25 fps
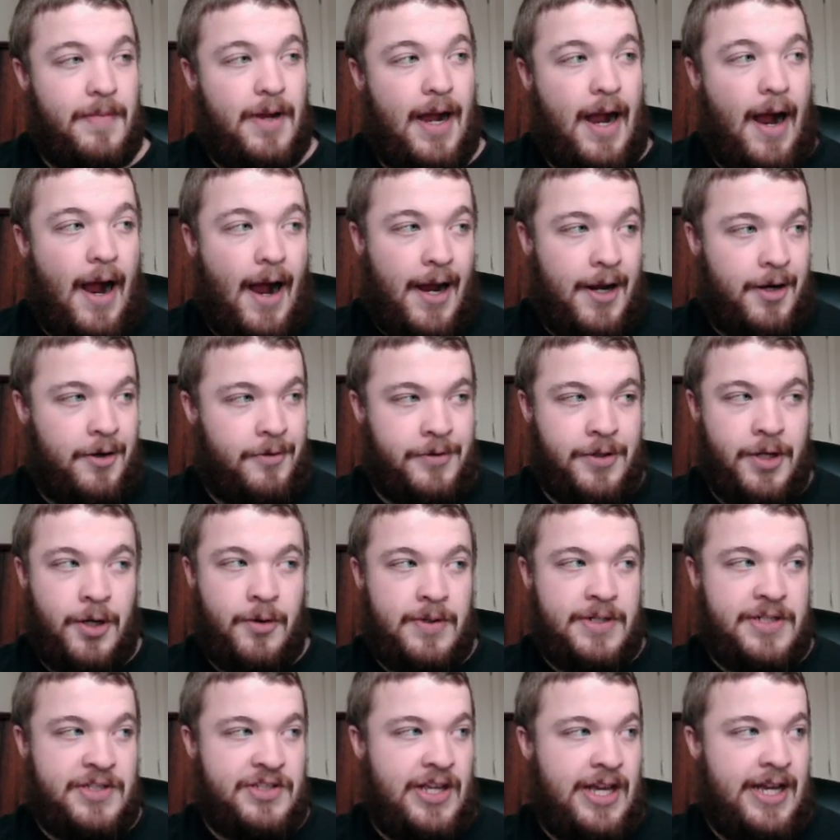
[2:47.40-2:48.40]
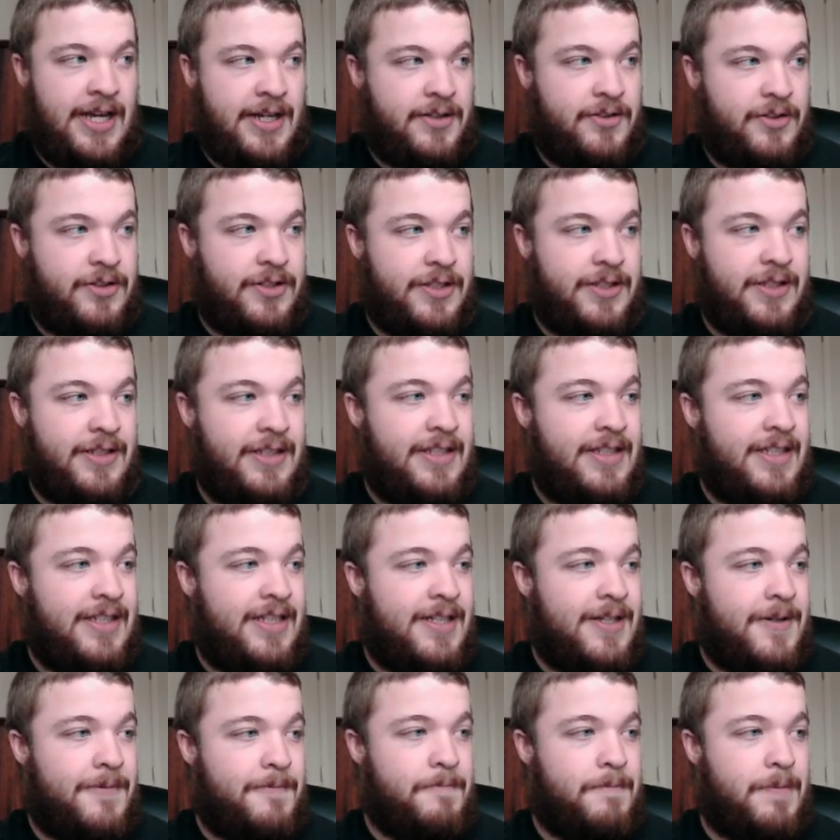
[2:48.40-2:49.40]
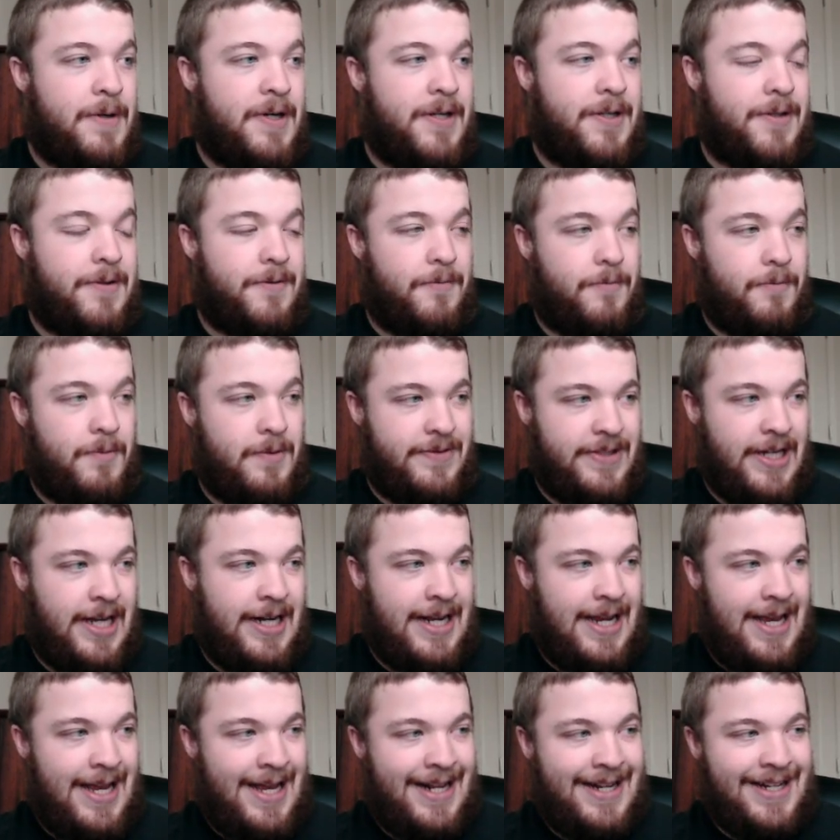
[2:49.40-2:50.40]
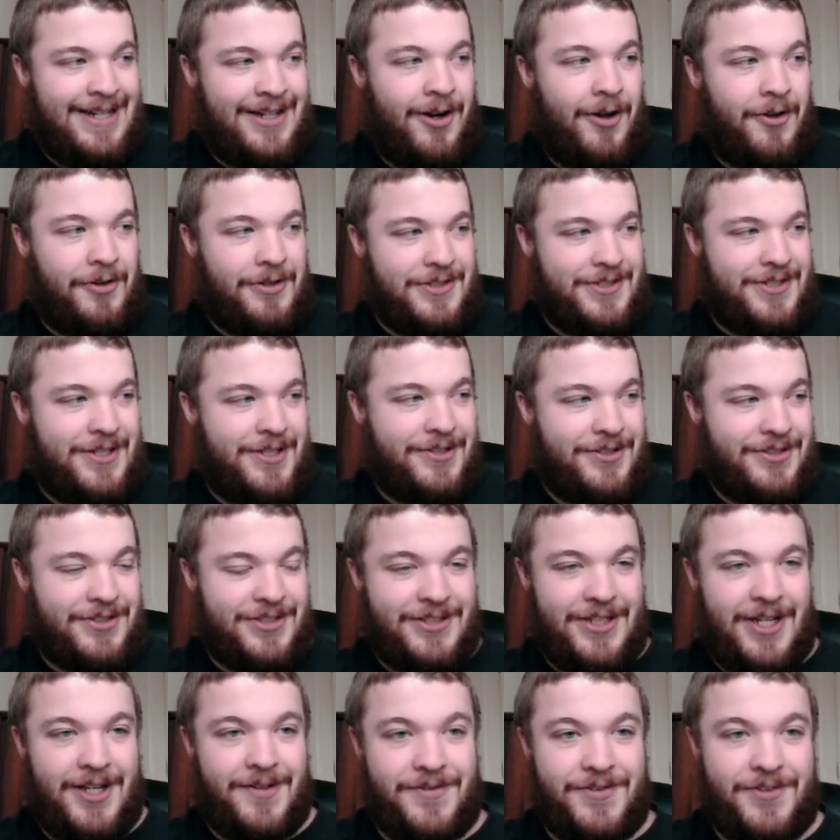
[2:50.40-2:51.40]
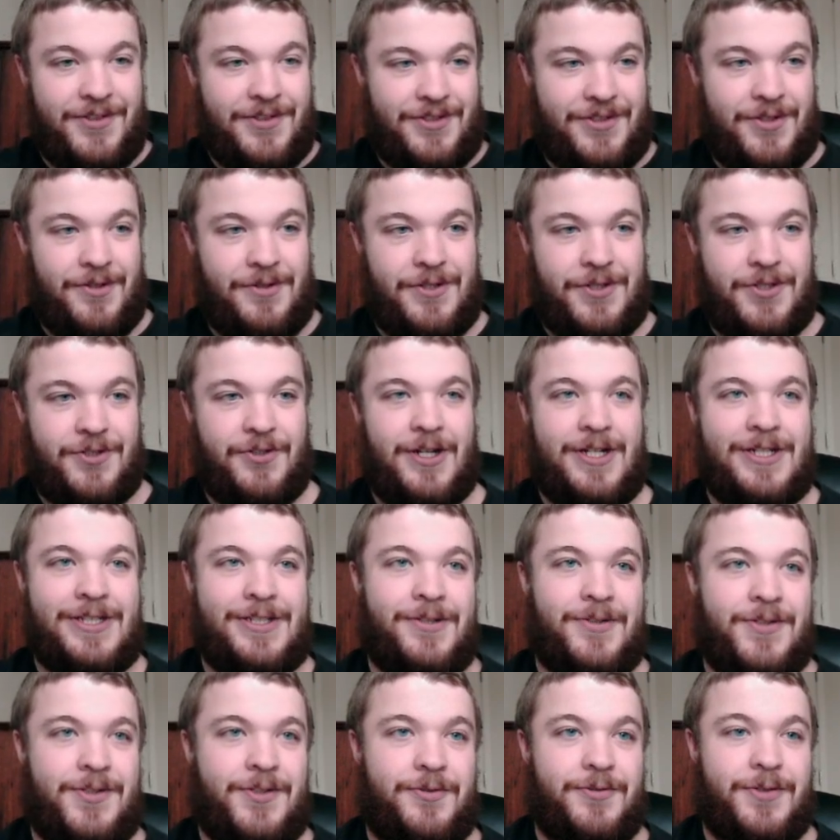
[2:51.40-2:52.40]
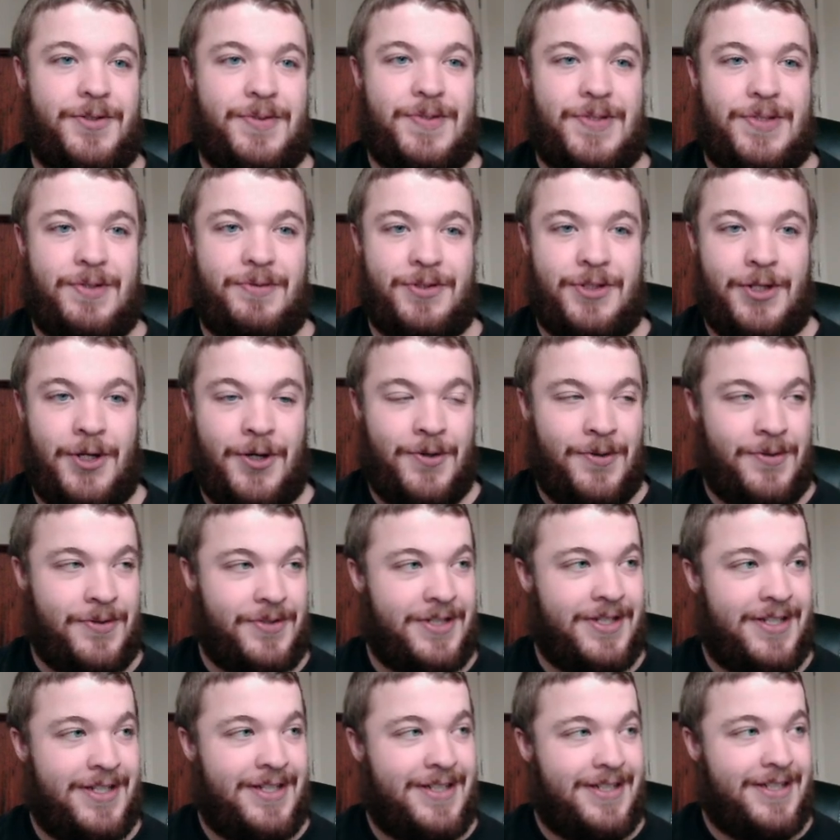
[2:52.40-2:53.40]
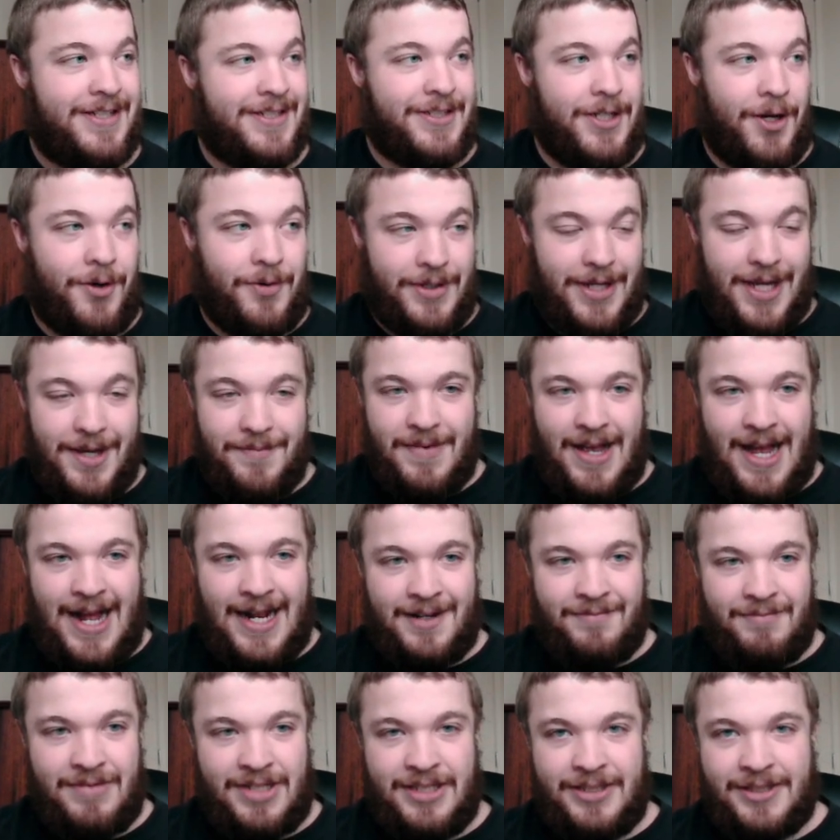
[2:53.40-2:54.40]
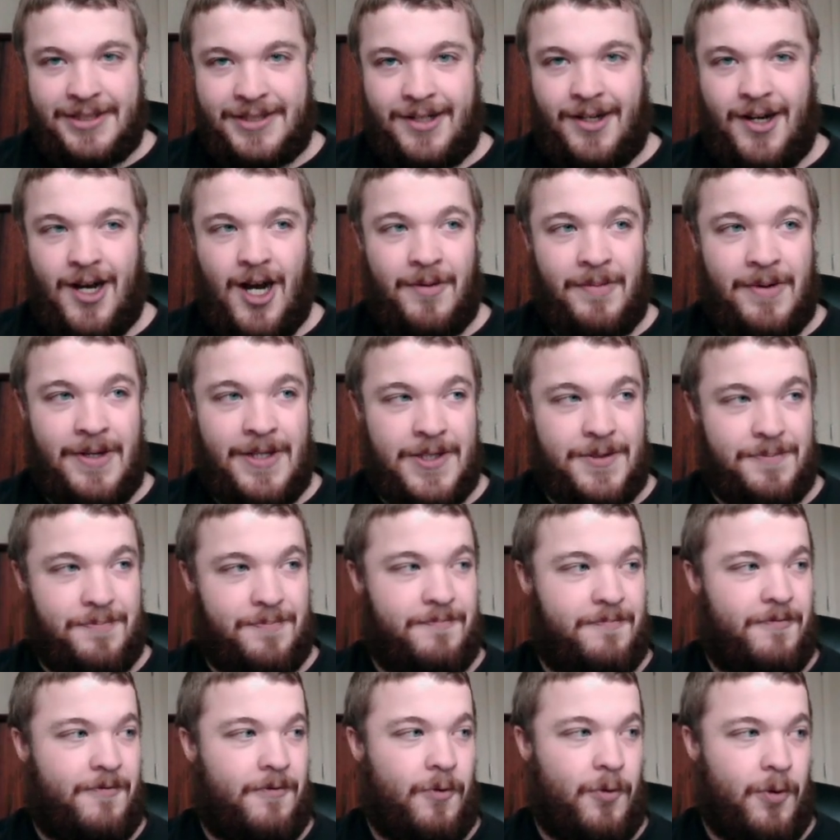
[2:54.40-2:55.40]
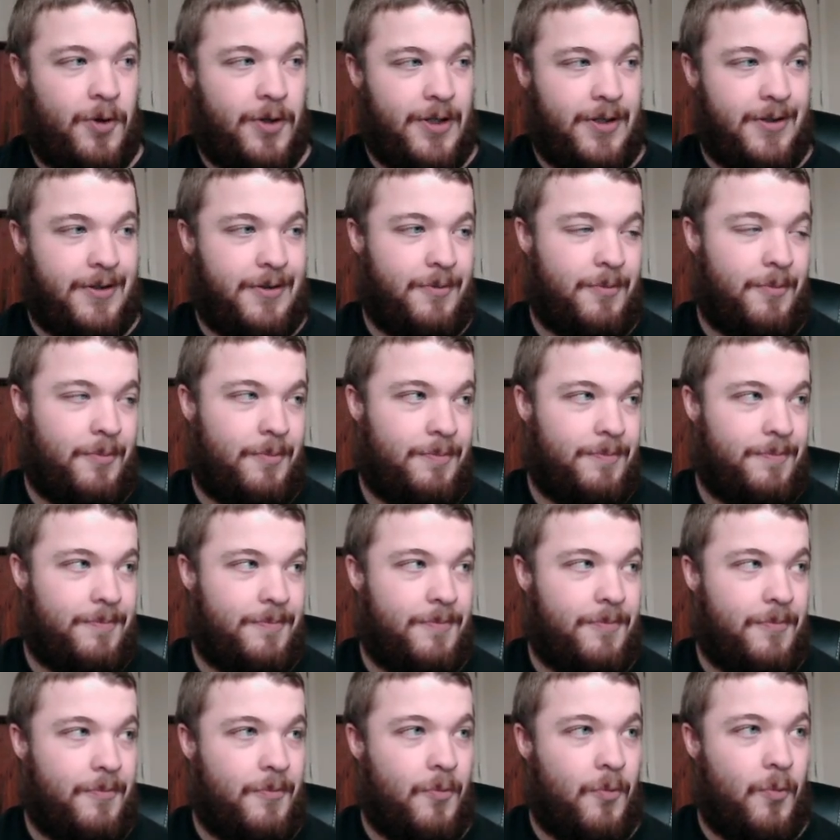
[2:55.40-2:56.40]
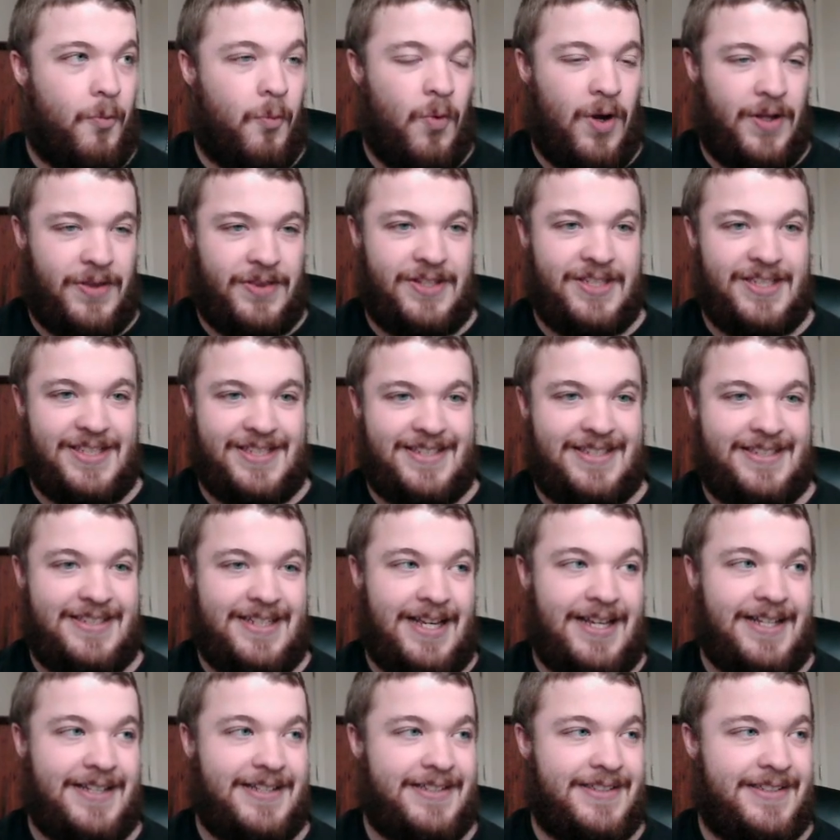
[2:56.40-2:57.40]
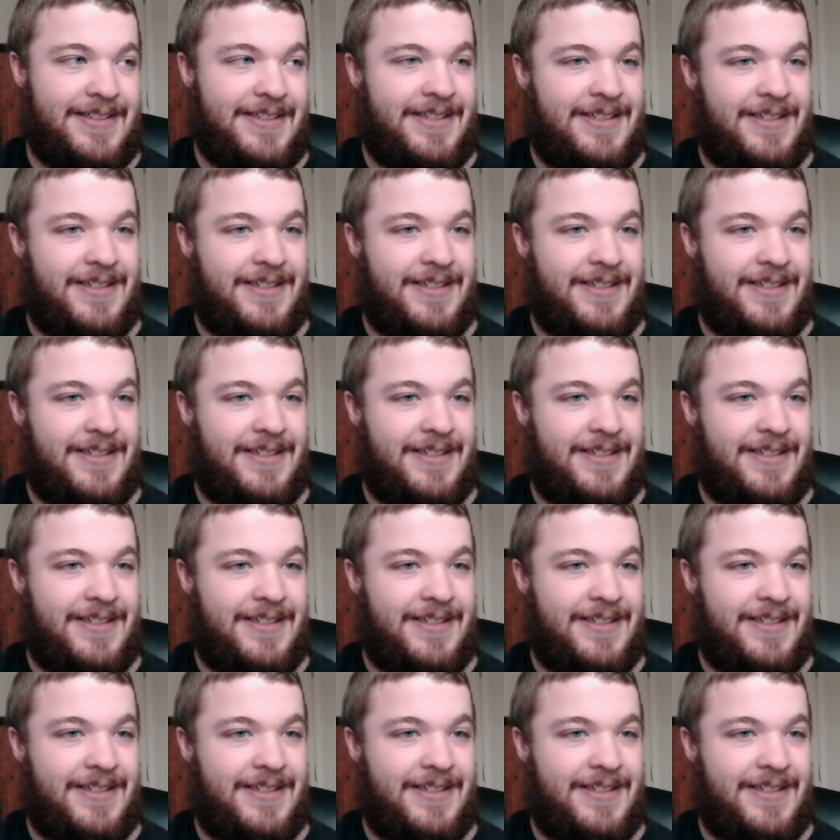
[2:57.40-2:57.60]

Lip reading: I don't know exactly. But we've got to add in all this other stuff just so the trade goes through. So don't get mad at me in the comments for what this says.